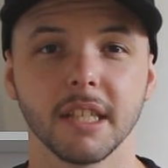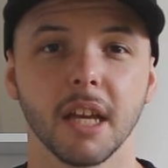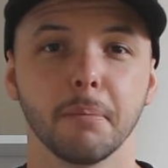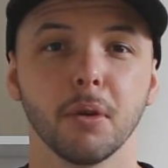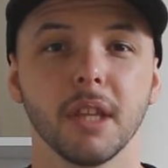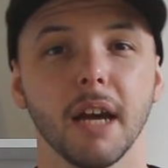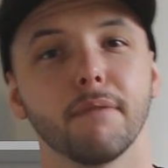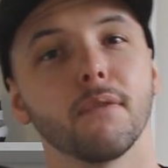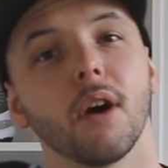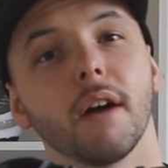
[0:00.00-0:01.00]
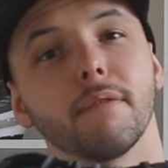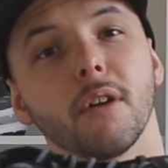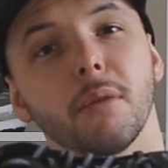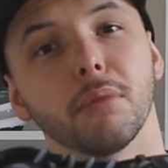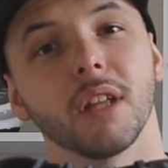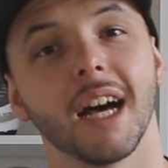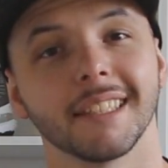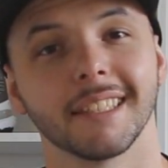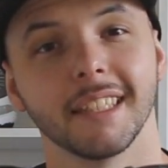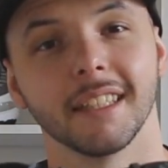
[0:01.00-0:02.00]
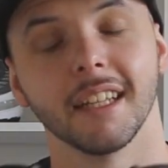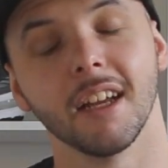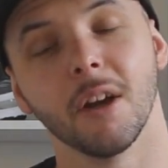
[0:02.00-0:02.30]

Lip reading: is they put that flight foam blast in.